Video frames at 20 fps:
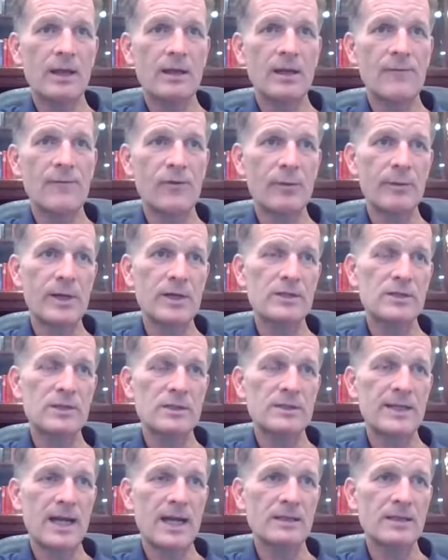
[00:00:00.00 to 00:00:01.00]
that
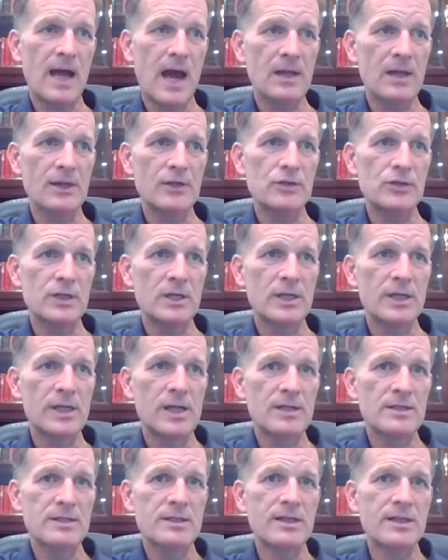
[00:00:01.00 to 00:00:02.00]
information technology
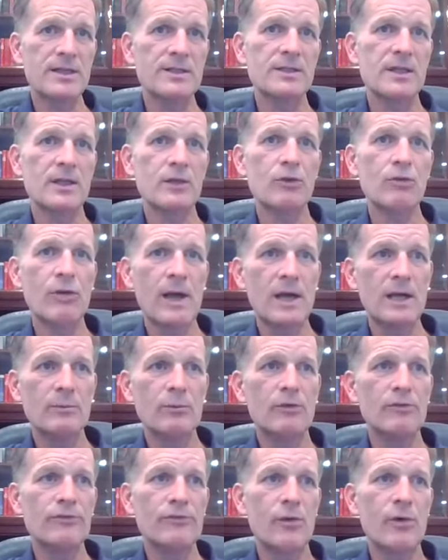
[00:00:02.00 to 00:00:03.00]
is this
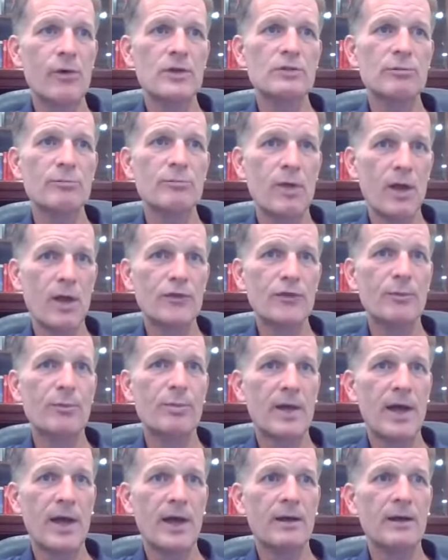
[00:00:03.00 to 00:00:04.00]
incredible force
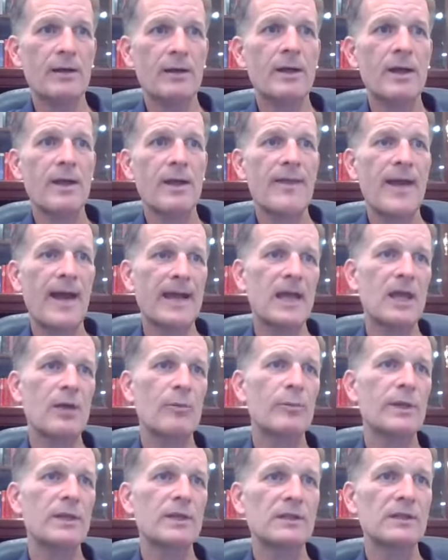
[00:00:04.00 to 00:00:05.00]
multiplier that
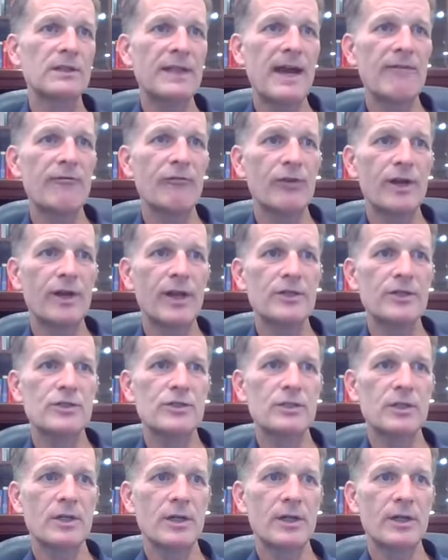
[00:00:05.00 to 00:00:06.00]
can be
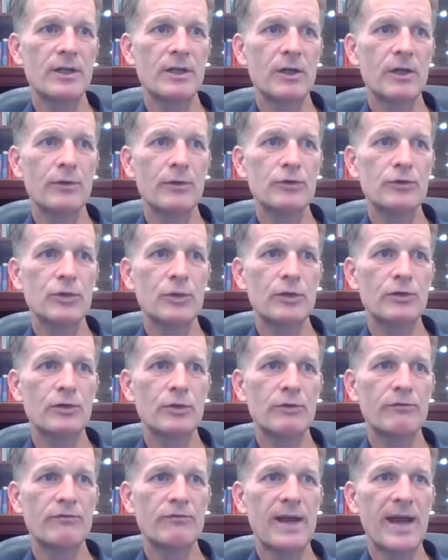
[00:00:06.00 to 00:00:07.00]
leveraged, uh, you know, to
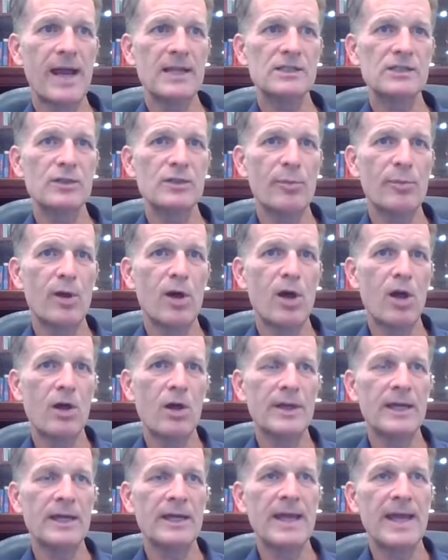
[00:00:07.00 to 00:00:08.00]
to advance the
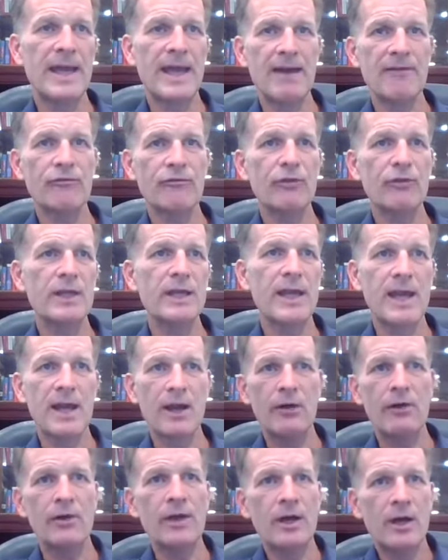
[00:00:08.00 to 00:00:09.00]
ball in every
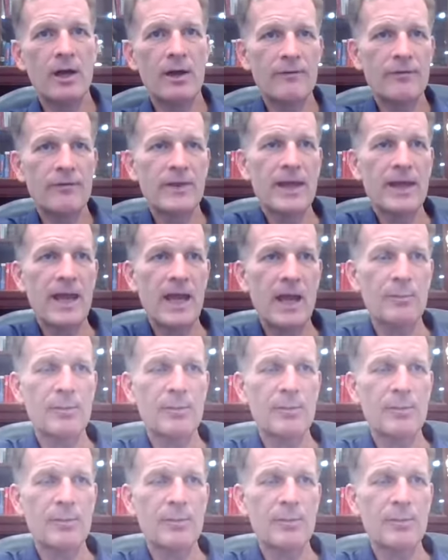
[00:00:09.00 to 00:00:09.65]
area of the